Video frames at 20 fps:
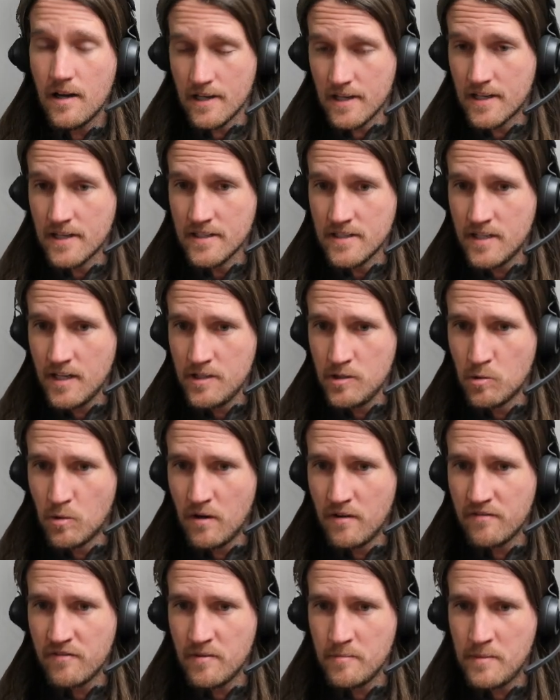Continue
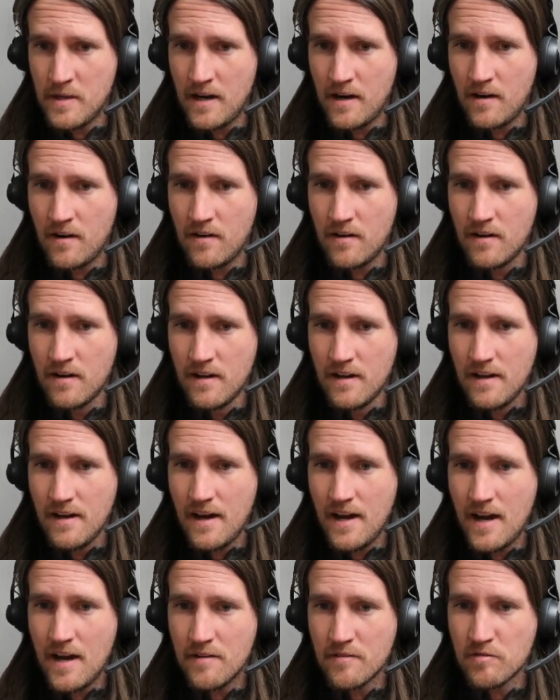on from there.
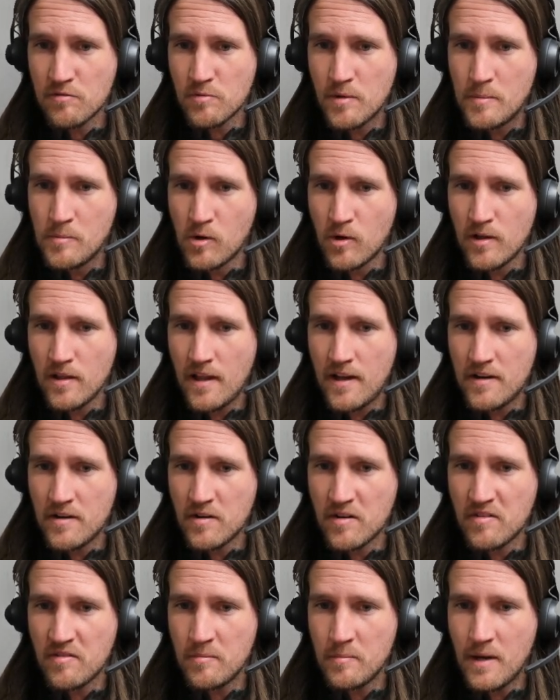I have 3 more
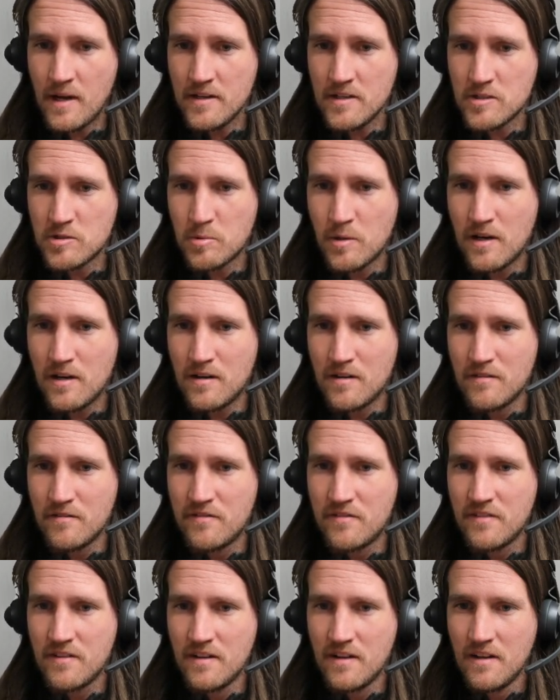letters from 9 to
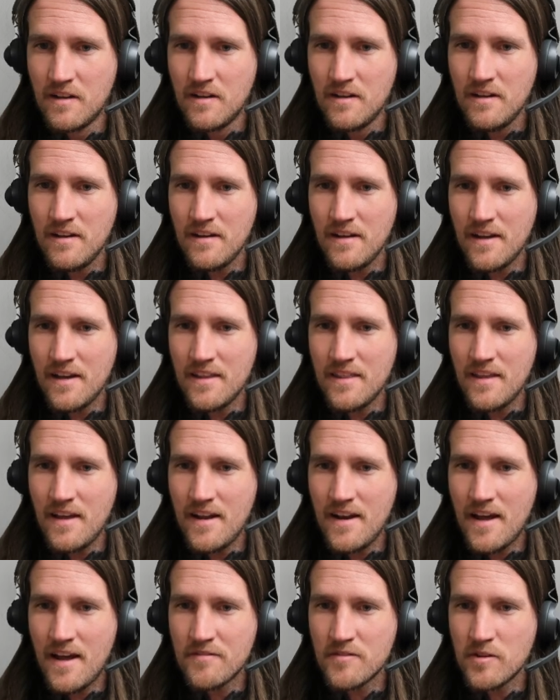12. And
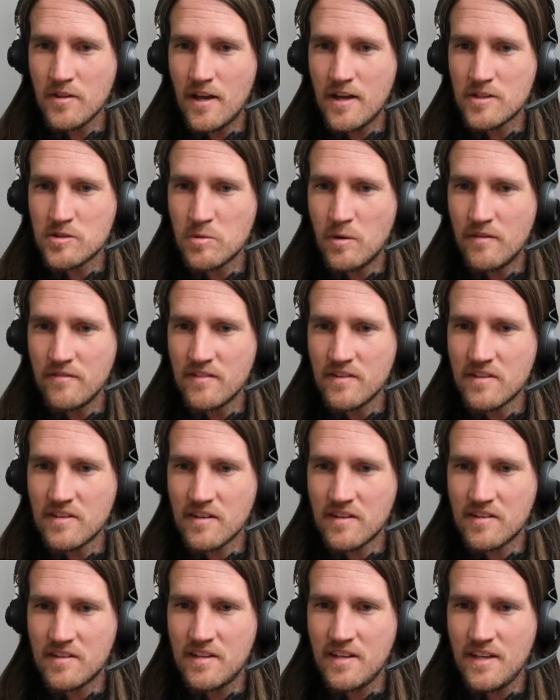then after that, 12 to
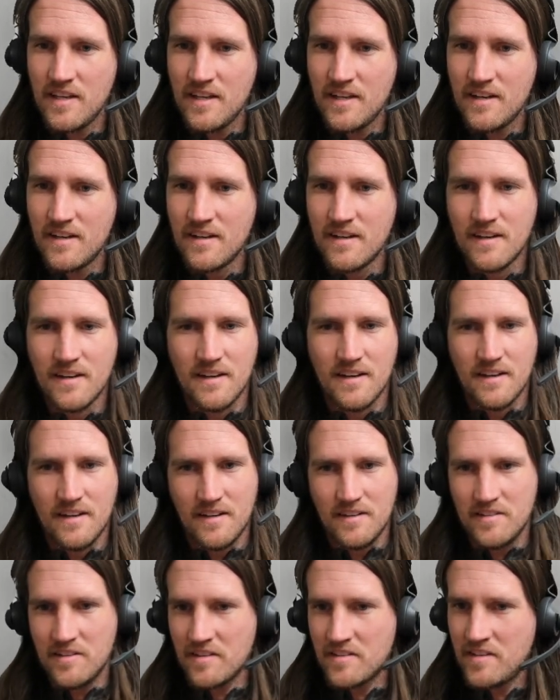16.
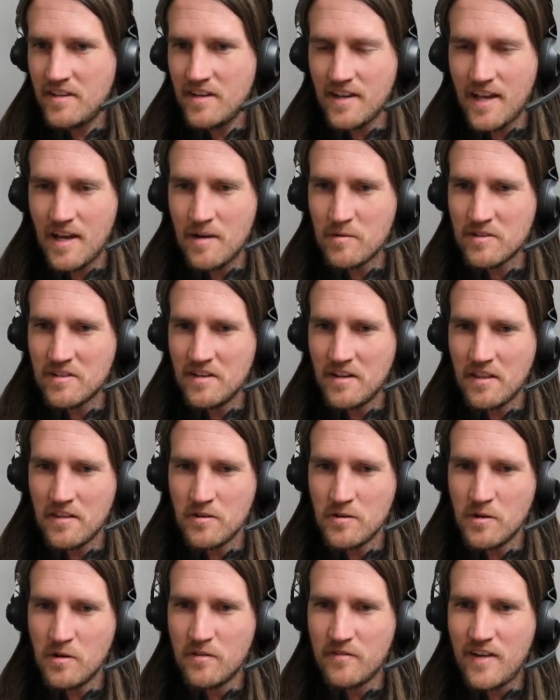16 again was
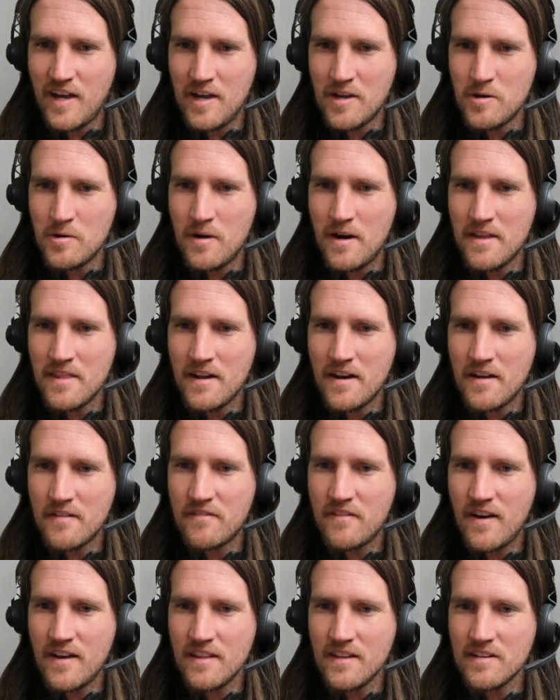another null value. And then I
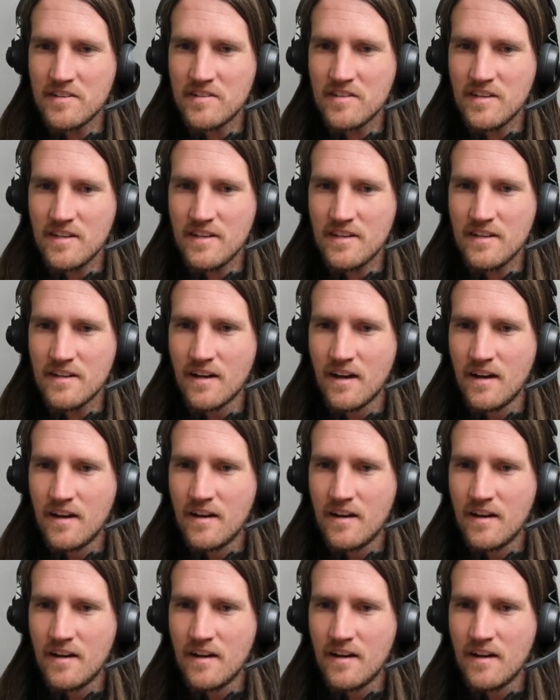finally see